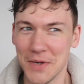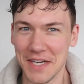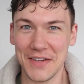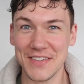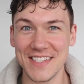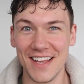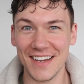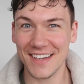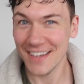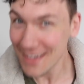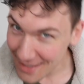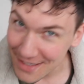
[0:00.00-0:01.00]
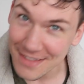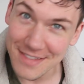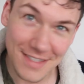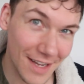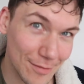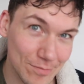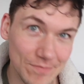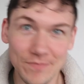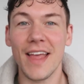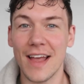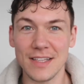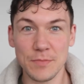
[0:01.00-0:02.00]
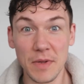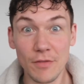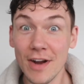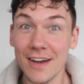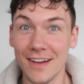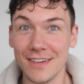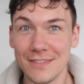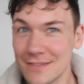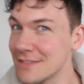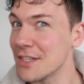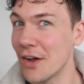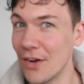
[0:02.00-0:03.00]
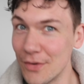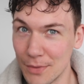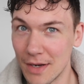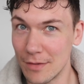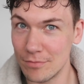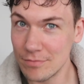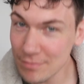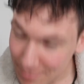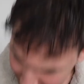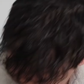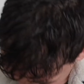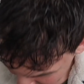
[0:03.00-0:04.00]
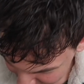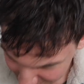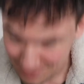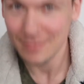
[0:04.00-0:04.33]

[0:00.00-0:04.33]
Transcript: what it looks like because um, yeah, it's been raining. So um, yes,